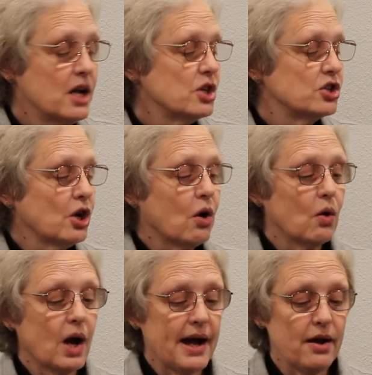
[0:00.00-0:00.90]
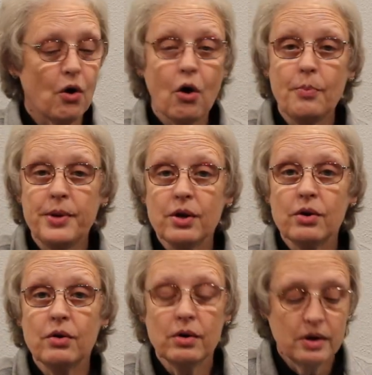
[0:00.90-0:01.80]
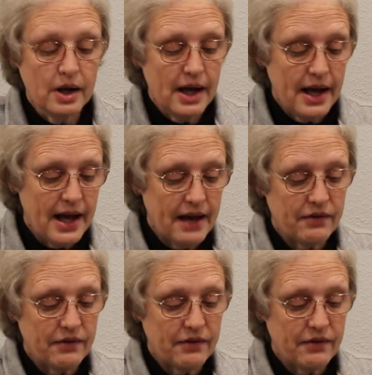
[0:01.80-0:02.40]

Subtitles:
So I hope you have